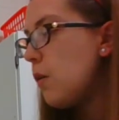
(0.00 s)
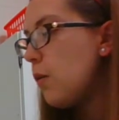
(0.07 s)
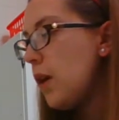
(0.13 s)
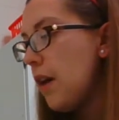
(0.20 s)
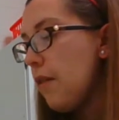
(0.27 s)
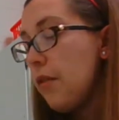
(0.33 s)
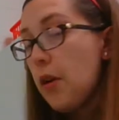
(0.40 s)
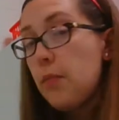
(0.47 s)

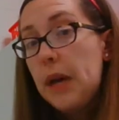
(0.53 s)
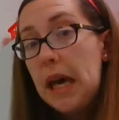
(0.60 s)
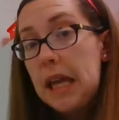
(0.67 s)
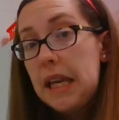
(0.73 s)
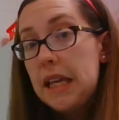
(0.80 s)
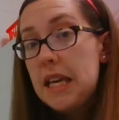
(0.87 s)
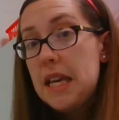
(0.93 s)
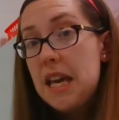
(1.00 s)
We have our
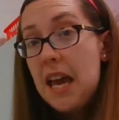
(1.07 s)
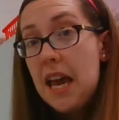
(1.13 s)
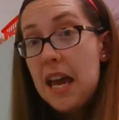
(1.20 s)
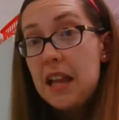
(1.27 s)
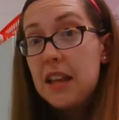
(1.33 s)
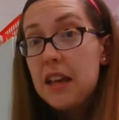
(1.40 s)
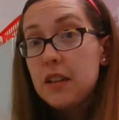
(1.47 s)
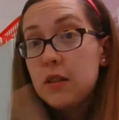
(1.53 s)
penny,
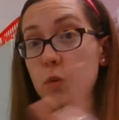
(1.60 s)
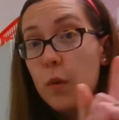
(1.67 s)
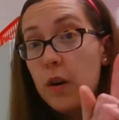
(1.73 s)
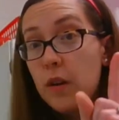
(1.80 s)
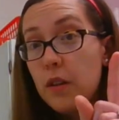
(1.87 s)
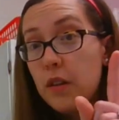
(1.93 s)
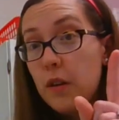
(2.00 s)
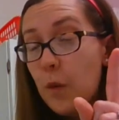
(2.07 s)
and that's
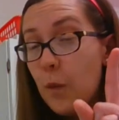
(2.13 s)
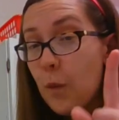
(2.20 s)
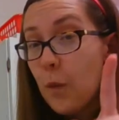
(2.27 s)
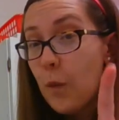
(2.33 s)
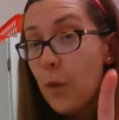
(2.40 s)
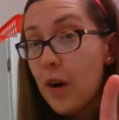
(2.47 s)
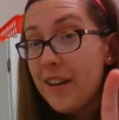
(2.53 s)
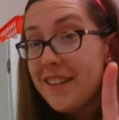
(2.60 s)
worth
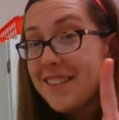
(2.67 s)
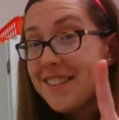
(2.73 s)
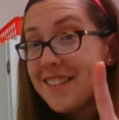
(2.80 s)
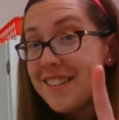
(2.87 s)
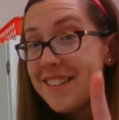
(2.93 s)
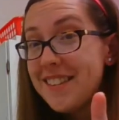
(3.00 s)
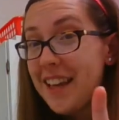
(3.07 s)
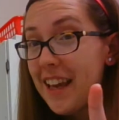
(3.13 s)

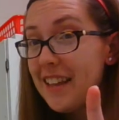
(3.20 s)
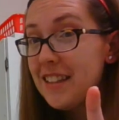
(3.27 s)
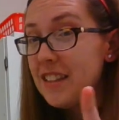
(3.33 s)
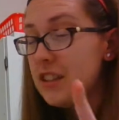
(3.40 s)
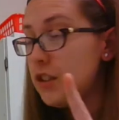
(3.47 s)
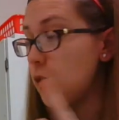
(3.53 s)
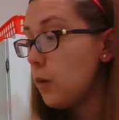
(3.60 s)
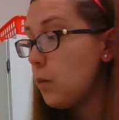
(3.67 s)
1
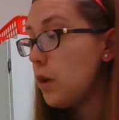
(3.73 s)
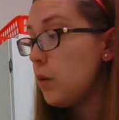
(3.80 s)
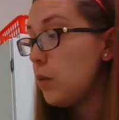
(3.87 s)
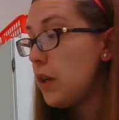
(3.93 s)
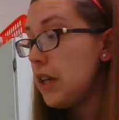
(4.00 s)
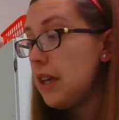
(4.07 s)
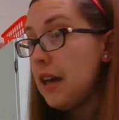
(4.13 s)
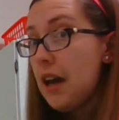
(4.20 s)
cent. So when
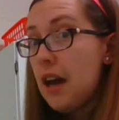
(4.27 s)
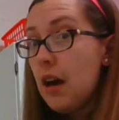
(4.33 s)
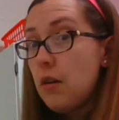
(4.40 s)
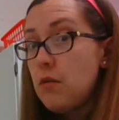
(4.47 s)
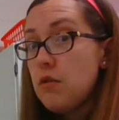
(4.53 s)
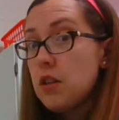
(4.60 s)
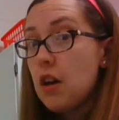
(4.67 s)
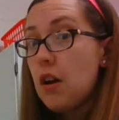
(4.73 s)
we
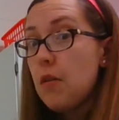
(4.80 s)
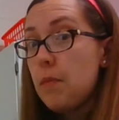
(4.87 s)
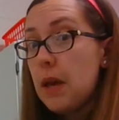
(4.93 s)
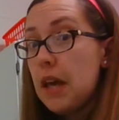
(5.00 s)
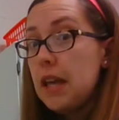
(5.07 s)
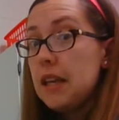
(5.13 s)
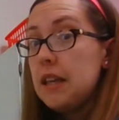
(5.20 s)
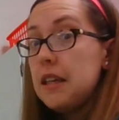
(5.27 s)
count our
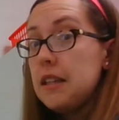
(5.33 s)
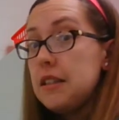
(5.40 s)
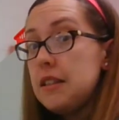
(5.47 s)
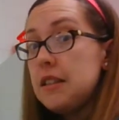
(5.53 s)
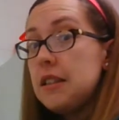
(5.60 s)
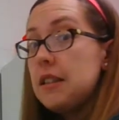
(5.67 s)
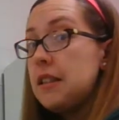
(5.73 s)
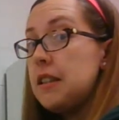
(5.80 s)

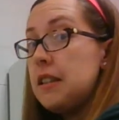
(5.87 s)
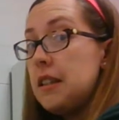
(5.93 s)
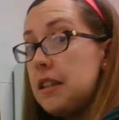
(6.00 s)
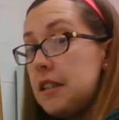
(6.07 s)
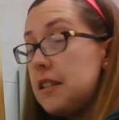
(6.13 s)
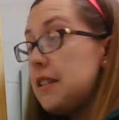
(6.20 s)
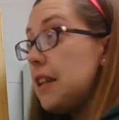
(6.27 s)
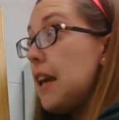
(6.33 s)
pennies,
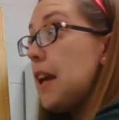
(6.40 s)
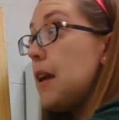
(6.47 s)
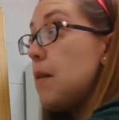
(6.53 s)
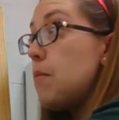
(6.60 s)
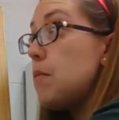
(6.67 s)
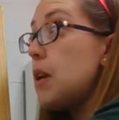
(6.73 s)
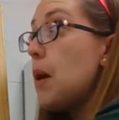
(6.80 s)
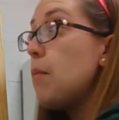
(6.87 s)
the
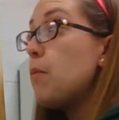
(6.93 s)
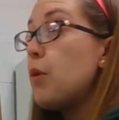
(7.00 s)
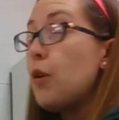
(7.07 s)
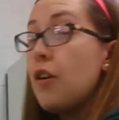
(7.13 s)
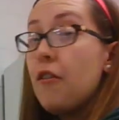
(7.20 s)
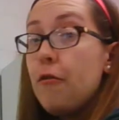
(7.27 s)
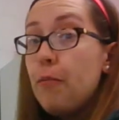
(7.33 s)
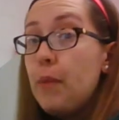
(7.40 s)
same number
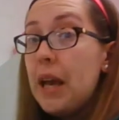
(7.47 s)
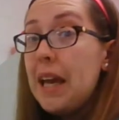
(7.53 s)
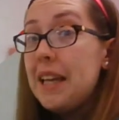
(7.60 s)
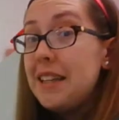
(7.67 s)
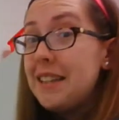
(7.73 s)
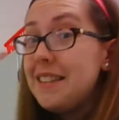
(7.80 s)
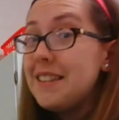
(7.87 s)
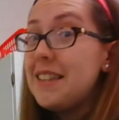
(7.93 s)
of
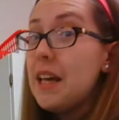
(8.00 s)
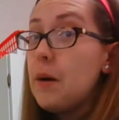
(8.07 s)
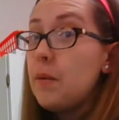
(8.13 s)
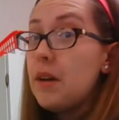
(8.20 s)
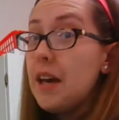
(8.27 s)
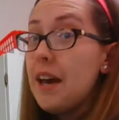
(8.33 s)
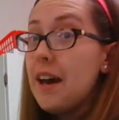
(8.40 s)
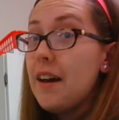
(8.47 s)
pennies that
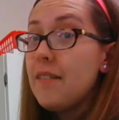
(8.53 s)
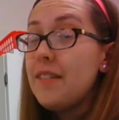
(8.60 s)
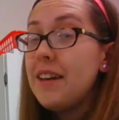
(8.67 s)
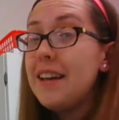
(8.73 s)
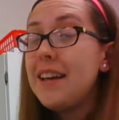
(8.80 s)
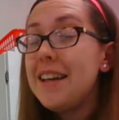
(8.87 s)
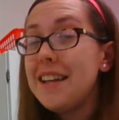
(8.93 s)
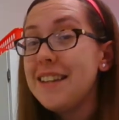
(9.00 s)
we have
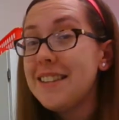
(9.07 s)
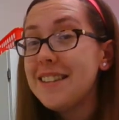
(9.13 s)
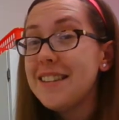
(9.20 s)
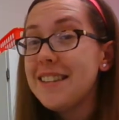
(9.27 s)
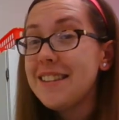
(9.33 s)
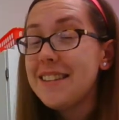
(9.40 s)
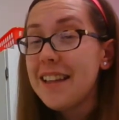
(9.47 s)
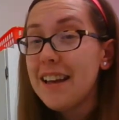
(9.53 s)
is
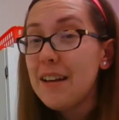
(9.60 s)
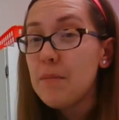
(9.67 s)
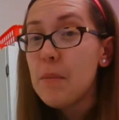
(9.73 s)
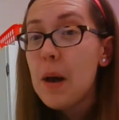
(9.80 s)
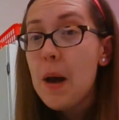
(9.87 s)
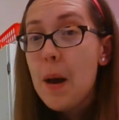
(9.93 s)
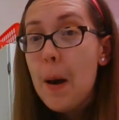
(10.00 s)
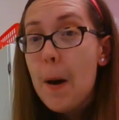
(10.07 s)
the same
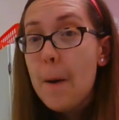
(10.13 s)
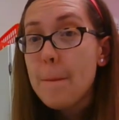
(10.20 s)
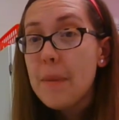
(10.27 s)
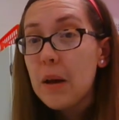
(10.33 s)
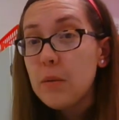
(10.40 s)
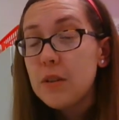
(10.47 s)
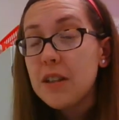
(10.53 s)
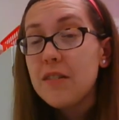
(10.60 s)

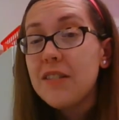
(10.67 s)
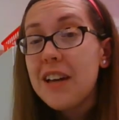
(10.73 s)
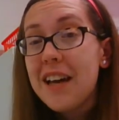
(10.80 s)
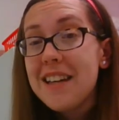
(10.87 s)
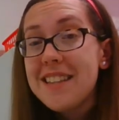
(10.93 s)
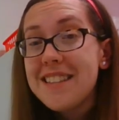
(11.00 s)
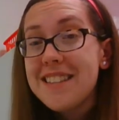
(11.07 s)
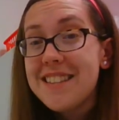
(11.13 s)
amount of
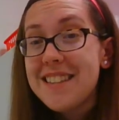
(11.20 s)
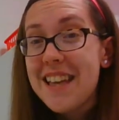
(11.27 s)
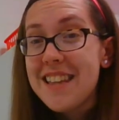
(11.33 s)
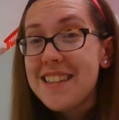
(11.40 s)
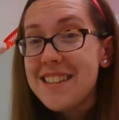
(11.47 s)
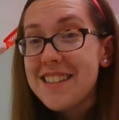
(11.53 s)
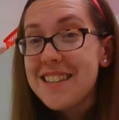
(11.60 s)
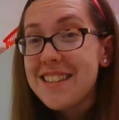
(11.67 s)

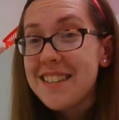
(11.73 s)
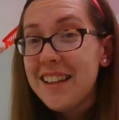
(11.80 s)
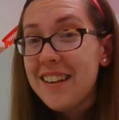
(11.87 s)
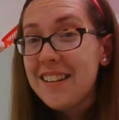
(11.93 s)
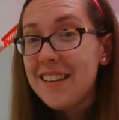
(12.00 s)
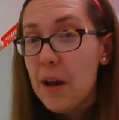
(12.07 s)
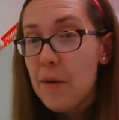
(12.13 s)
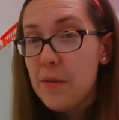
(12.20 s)
cents
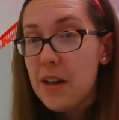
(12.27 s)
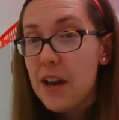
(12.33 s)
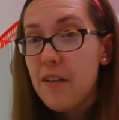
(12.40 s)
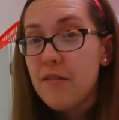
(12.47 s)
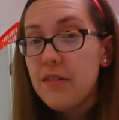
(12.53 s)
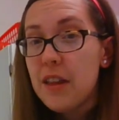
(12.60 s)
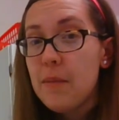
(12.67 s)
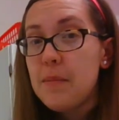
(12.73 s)
that we
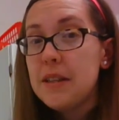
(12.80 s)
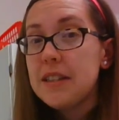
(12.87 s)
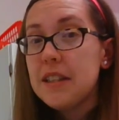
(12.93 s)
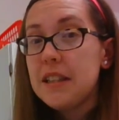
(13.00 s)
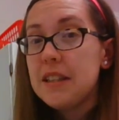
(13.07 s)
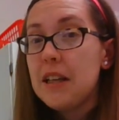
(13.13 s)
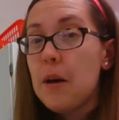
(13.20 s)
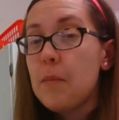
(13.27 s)
have. That means
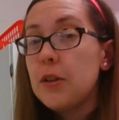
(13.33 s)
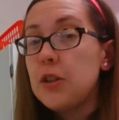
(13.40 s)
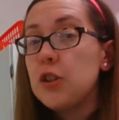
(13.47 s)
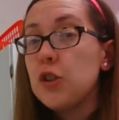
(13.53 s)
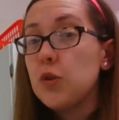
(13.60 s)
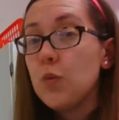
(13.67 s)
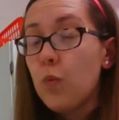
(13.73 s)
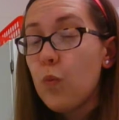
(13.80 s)
that's how much
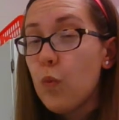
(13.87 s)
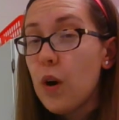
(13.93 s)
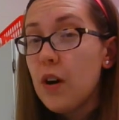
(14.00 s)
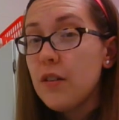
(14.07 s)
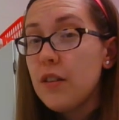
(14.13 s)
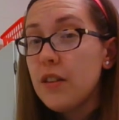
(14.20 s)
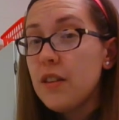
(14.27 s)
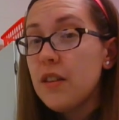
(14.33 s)
it's
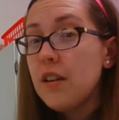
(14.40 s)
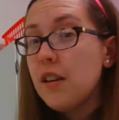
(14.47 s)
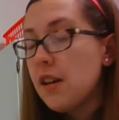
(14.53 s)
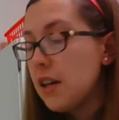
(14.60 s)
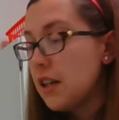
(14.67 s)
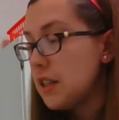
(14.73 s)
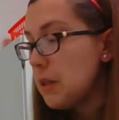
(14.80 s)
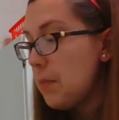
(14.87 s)
worth,
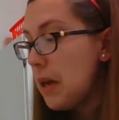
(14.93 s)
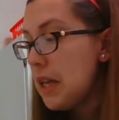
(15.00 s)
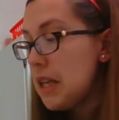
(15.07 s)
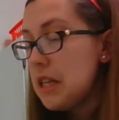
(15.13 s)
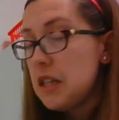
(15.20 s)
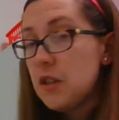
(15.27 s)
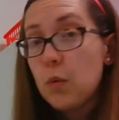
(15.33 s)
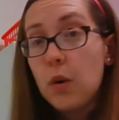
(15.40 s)
because a
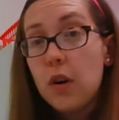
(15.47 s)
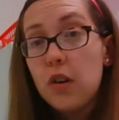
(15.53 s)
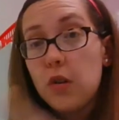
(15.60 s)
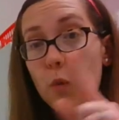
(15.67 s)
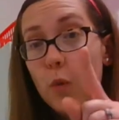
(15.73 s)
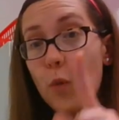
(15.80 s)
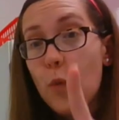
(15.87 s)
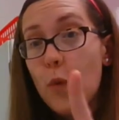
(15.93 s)
penny is worth
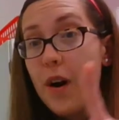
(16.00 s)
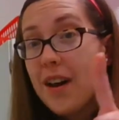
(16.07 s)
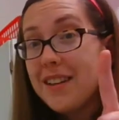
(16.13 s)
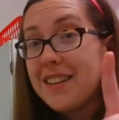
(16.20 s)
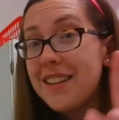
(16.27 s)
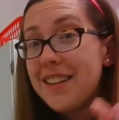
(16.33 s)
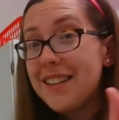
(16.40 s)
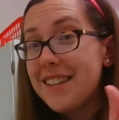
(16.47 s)

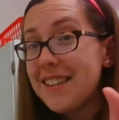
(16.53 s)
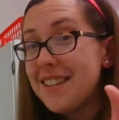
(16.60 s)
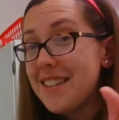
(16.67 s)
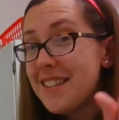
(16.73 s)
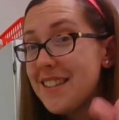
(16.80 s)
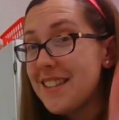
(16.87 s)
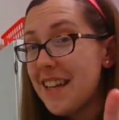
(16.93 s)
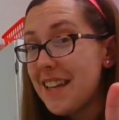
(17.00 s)
1
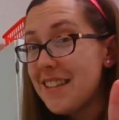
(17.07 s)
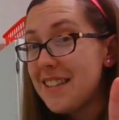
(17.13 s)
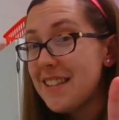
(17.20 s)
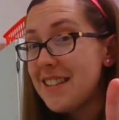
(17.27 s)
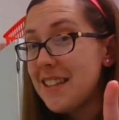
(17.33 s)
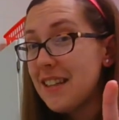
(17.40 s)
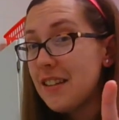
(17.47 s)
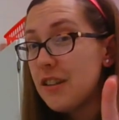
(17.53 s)
cent.
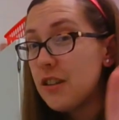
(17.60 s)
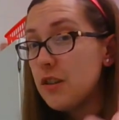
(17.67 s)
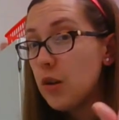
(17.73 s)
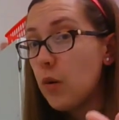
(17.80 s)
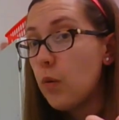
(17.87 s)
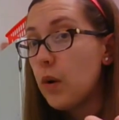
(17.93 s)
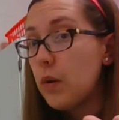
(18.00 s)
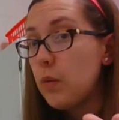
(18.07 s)

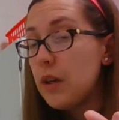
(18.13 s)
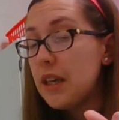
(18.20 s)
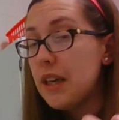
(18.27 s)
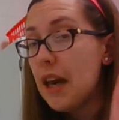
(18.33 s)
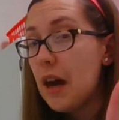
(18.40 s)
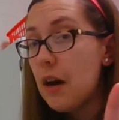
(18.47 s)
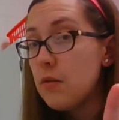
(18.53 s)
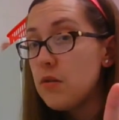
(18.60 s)
So when we
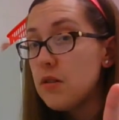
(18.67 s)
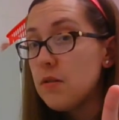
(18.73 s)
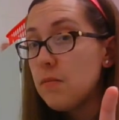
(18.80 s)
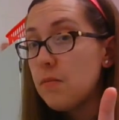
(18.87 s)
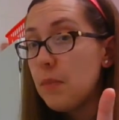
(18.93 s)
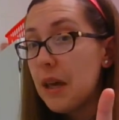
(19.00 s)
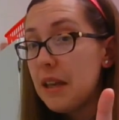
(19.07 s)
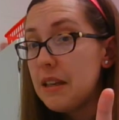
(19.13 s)
count
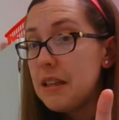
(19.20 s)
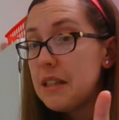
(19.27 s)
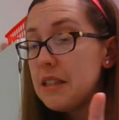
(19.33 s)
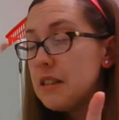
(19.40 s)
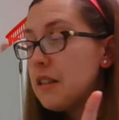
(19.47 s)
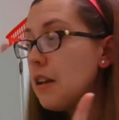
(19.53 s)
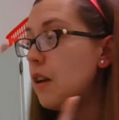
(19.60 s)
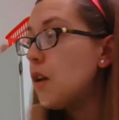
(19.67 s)

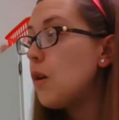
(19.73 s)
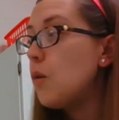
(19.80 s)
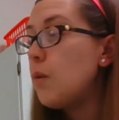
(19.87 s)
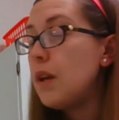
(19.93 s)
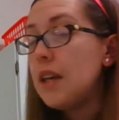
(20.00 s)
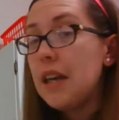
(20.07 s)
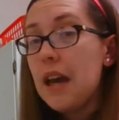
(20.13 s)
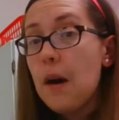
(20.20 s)
pennies,
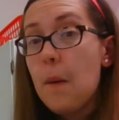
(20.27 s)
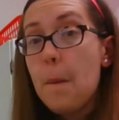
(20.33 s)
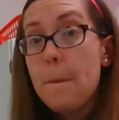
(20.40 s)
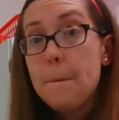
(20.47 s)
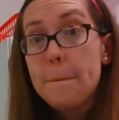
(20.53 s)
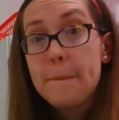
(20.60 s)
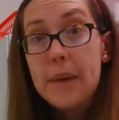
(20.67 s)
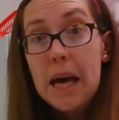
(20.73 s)
we count
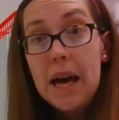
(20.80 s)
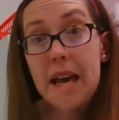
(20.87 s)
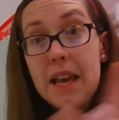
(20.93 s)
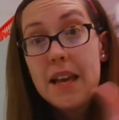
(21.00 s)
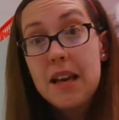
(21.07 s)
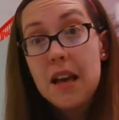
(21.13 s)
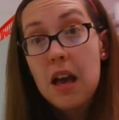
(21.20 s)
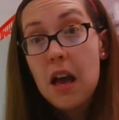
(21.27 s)
by
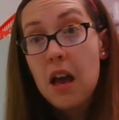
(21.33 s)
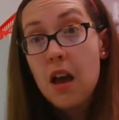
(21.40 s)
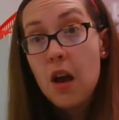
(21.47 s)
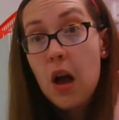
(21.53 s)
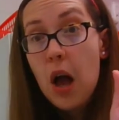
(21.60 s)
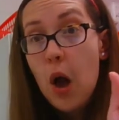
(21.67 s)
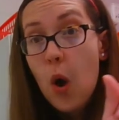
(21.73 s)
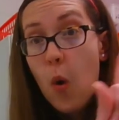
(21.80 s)

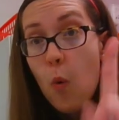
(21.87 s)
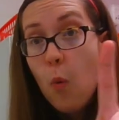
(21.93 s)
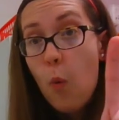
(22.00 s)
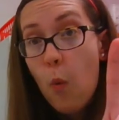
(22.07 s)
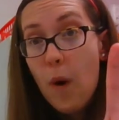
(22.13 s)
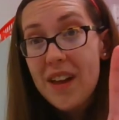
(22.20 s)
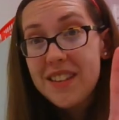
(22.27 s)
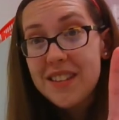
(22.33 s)

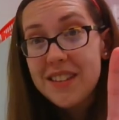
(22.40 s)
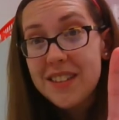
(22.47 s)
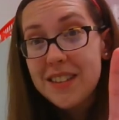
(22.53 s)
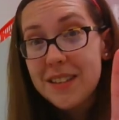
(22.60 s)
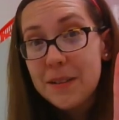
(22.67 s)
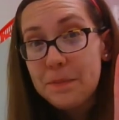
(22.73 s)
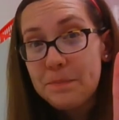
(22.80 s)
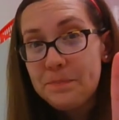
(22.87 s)
ones.